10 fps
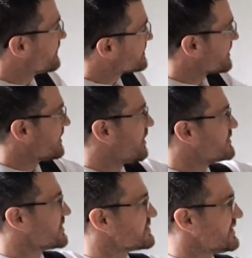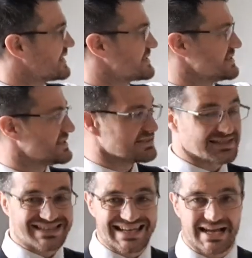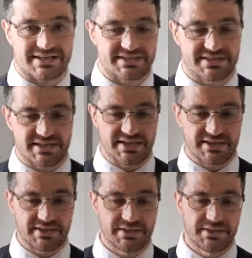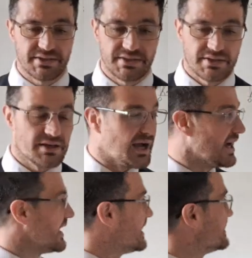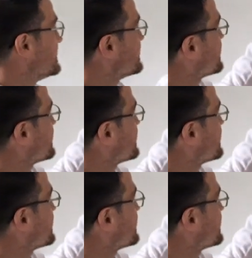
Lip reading: So the horizontal axis is the t-axis here, and